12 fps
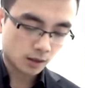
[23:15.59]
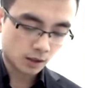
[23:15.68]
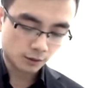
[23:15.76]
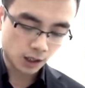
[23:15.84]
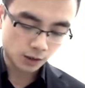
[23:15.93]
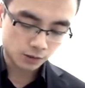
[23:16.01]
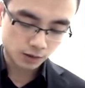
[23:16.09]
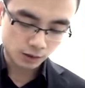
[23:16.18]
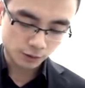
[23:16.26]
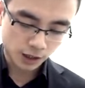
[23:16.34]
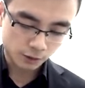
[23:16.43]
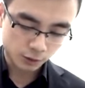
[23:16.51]
Right,
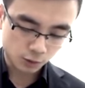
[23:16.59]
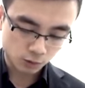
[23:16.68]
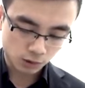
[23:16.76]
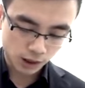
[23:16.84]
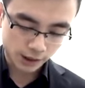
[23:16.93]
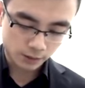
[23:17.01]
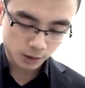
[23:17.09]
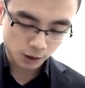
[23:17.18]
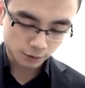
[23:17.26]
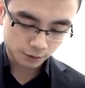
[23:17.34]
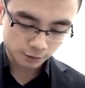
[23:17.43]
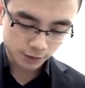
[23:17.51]
if I were to write them
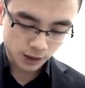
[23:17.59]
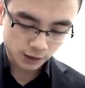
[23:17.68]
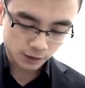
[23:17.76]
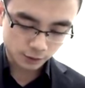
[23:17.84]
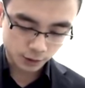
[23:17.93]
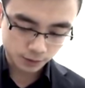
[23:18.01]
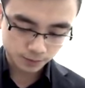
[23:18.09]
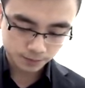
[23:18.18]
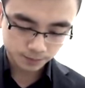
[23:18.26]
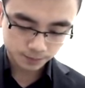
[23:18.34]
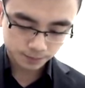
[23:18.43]
off, first of all.